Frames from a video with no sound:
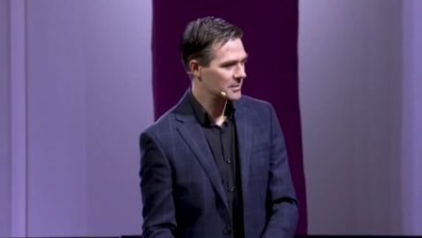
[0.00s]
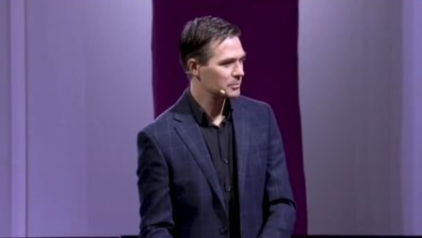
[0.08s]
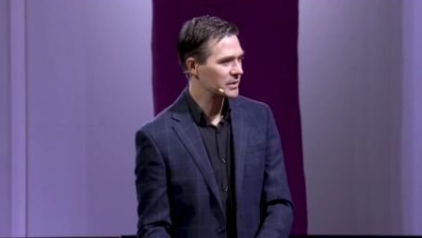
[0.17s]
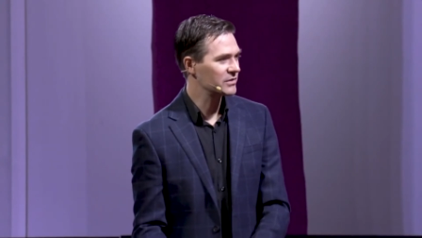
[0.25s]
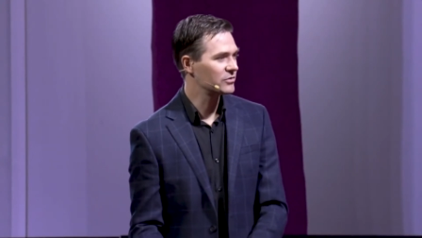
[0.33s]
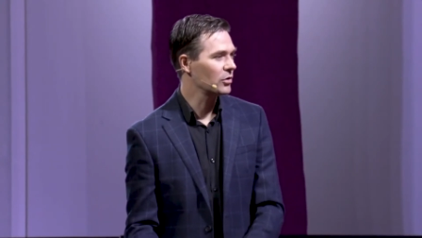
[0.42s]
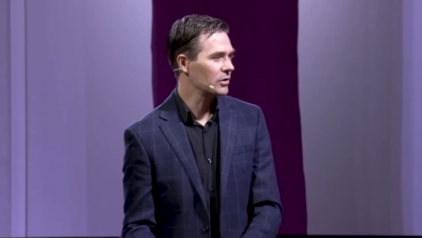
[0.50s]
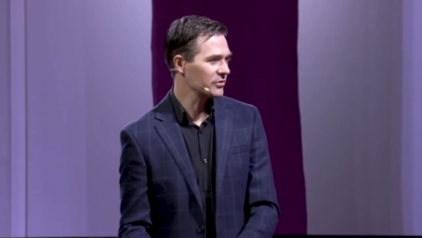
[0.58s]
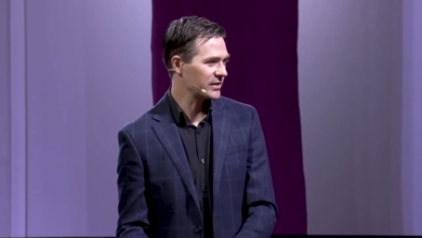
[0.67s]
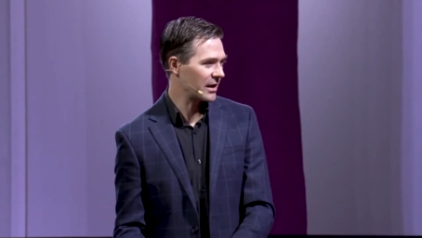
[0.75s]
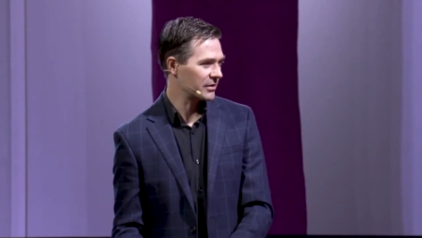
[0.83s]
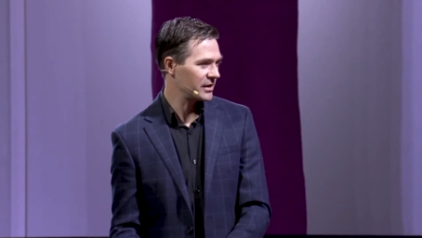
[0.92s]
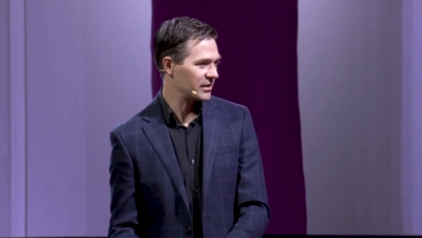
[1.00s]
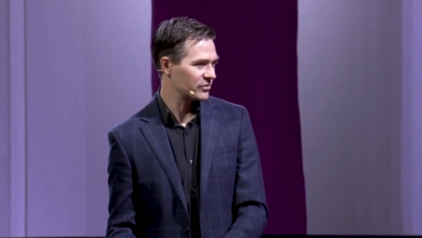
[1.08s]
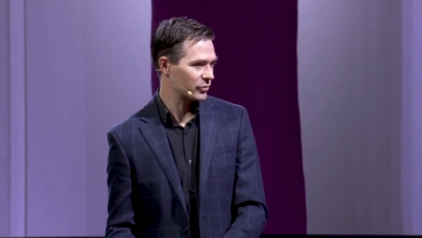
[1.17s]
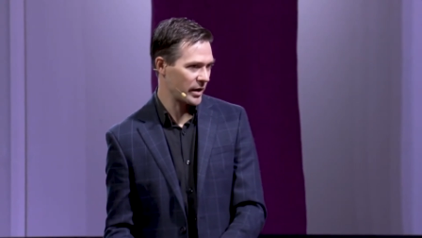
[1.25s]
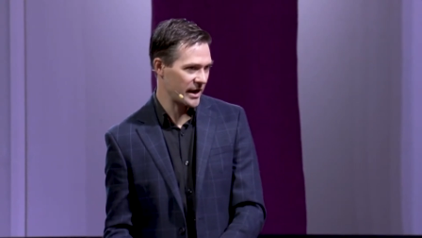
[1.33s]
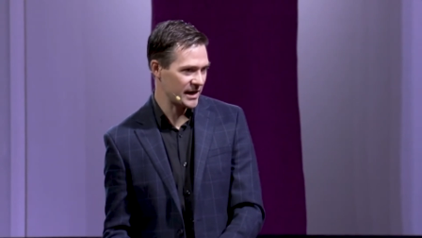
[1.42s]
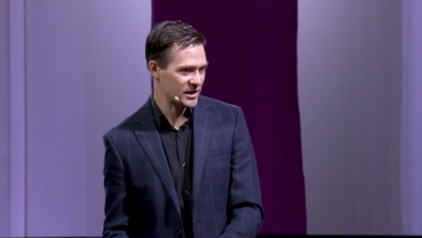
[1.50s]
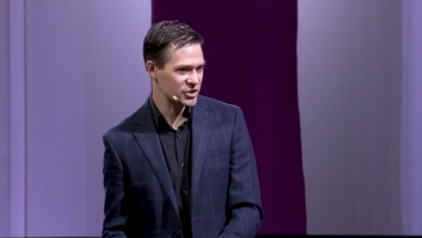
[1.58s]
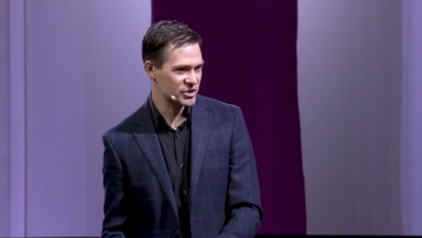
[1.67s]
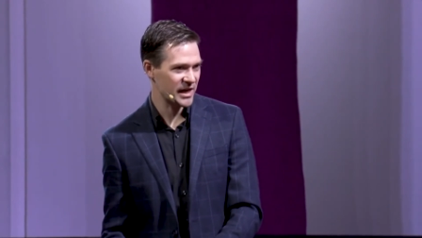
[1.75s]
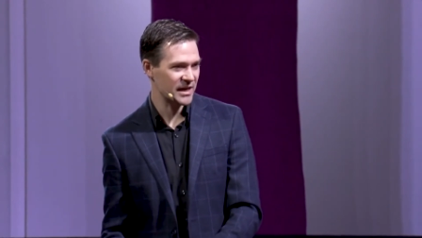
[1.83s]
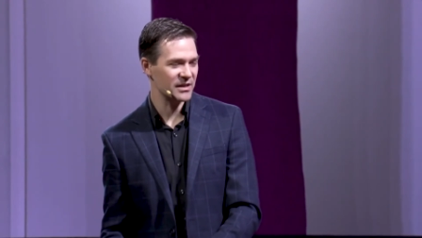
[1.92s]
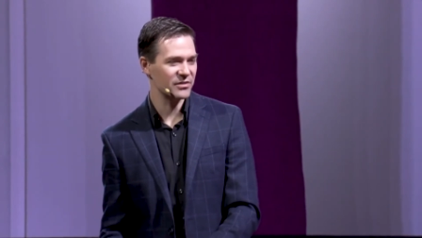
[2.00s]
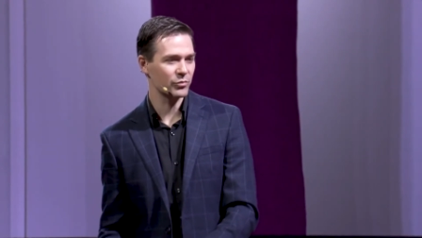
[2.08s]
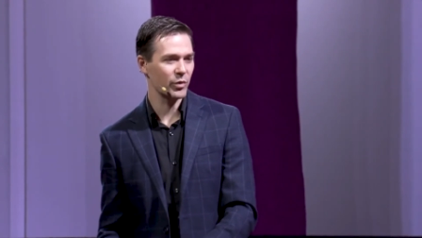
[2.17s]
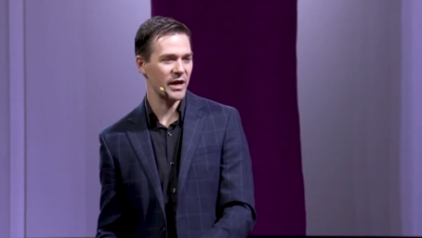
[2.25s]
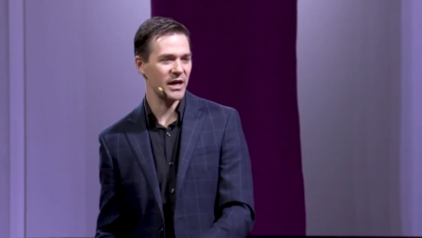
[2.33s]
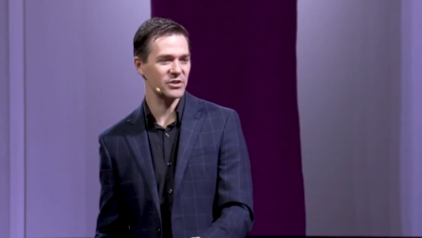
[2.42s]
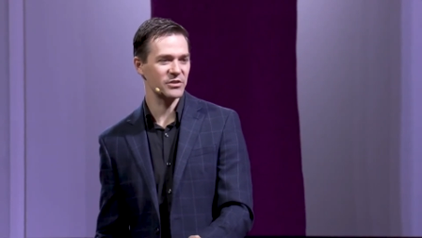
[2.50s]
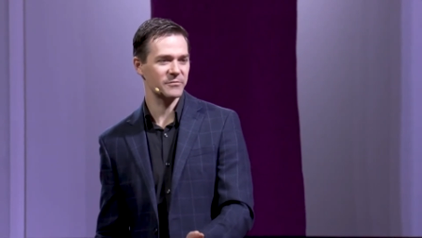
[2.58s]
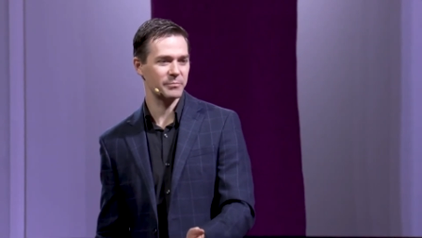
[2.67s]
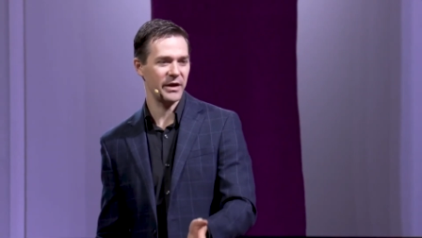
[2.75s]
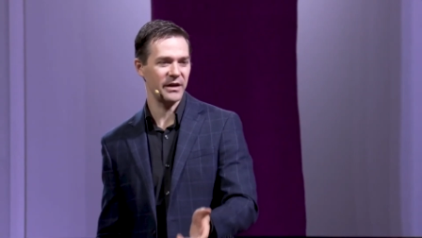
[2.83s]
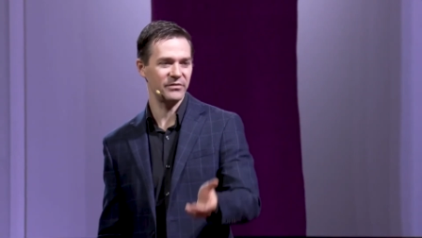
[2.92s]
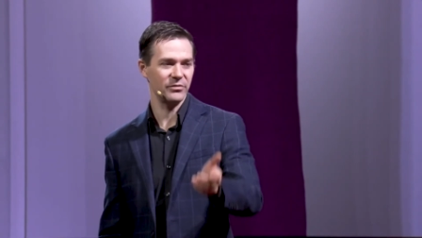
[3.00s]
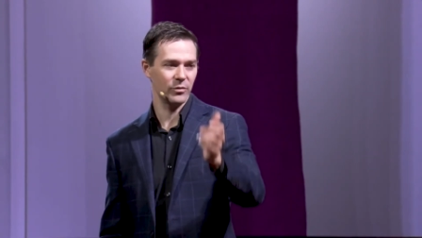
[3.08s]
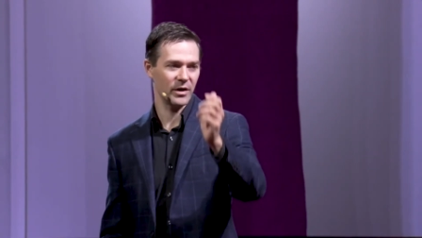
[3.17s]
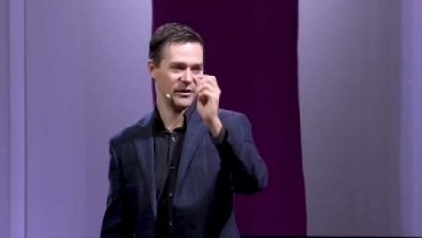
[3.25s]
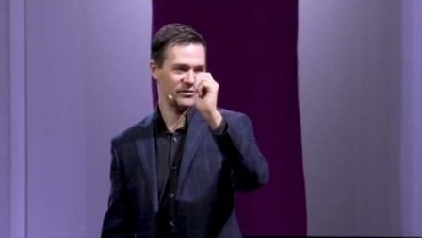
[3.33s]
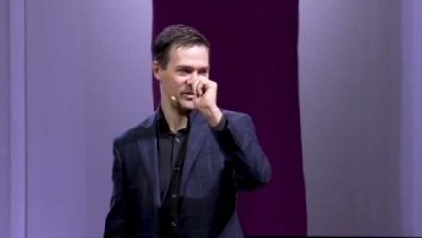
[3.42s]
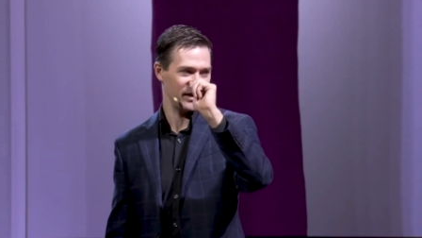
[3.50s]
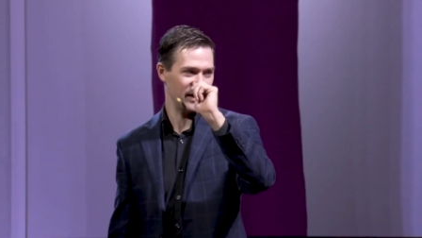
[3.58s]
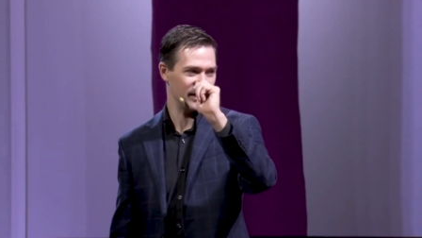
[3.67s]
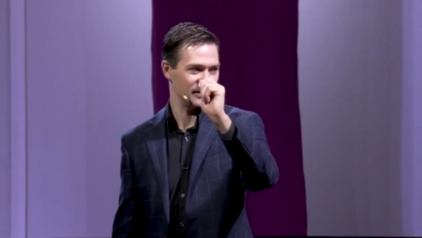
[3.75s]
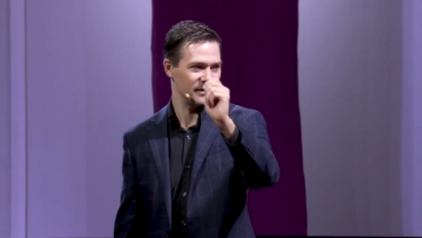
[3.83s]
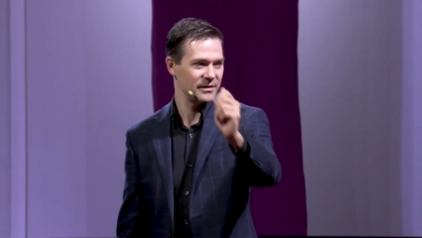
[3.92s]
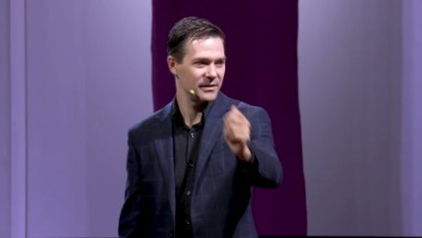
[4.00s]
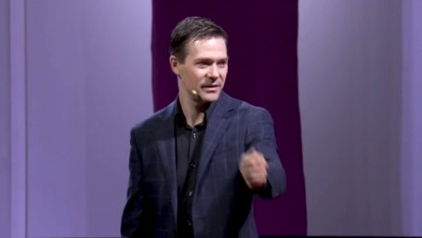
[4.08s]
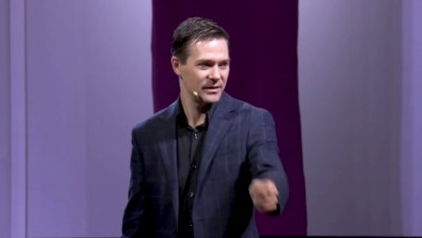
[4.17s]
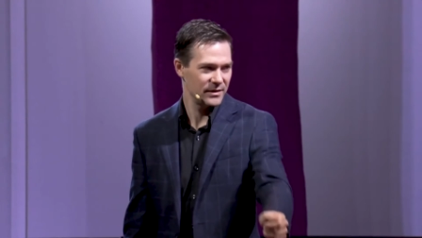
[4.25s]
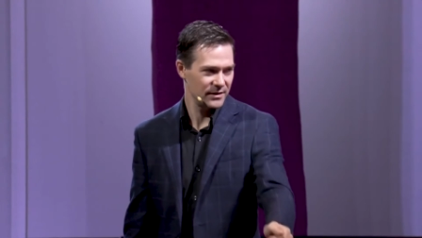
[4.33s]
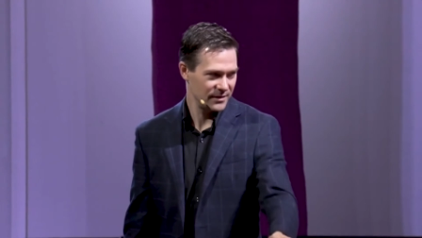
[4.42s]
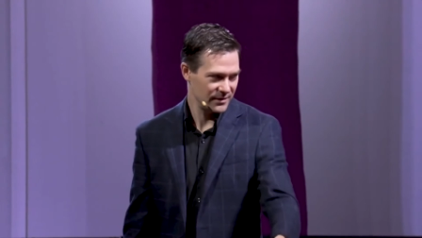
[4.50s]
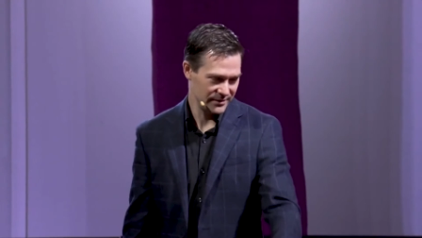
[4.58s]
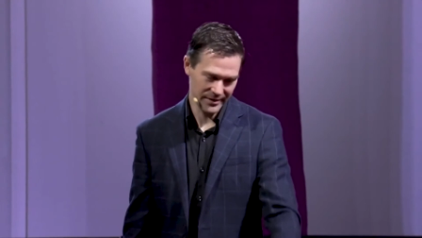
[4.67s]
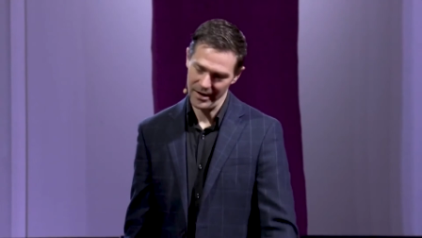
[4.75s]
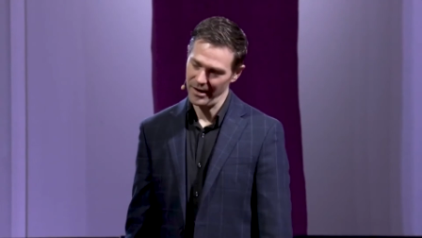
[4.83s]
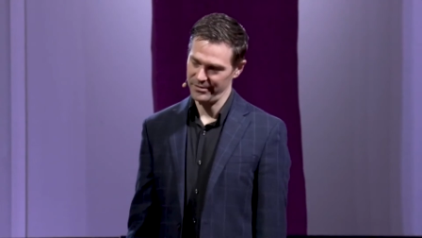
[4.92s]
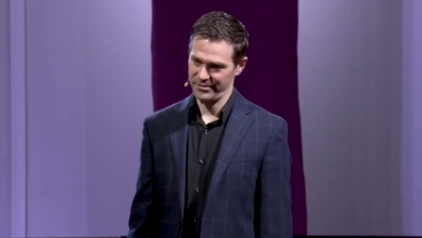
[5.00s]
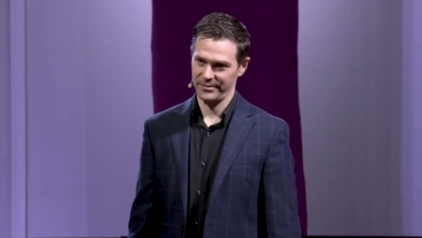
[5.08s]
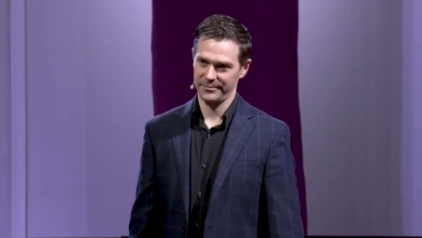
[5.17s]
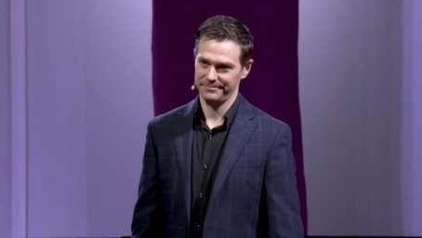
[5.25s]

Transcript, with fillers: but doles out his wage, and his wage is paid to us in death.